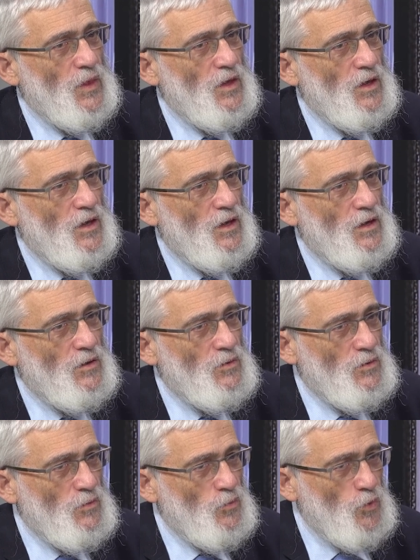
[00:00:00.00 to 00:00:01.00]

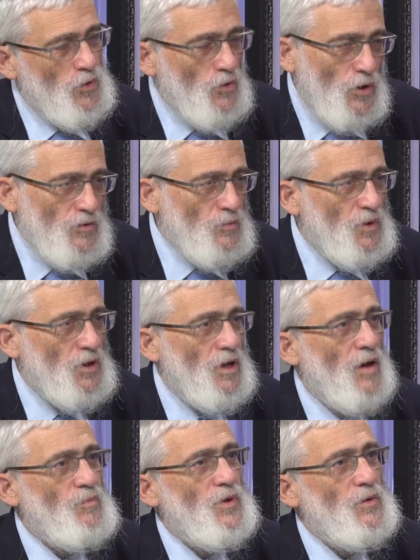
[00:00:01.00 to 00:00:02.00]
He would not have been
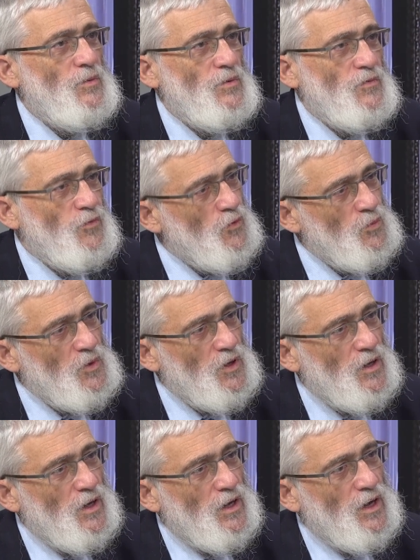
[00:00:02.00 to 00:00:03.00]
happy with
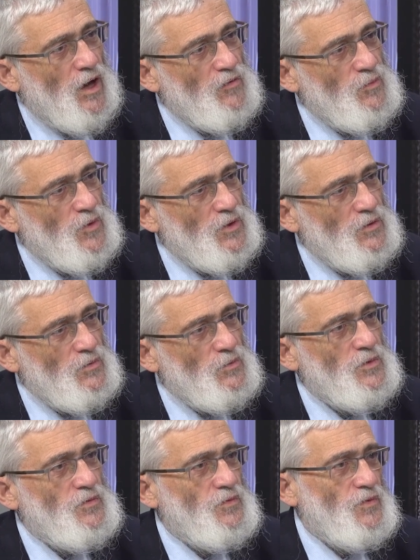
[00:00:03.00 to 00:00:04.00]
forming a government
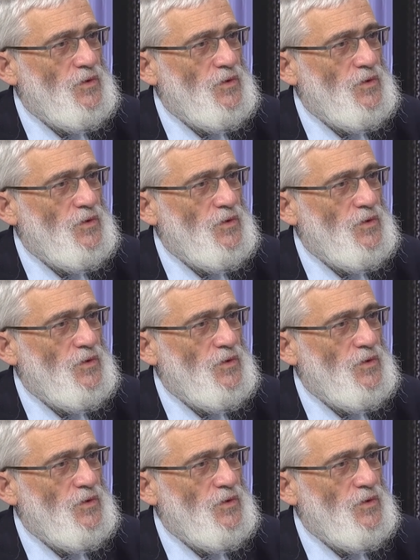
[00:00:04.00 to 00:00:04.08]
with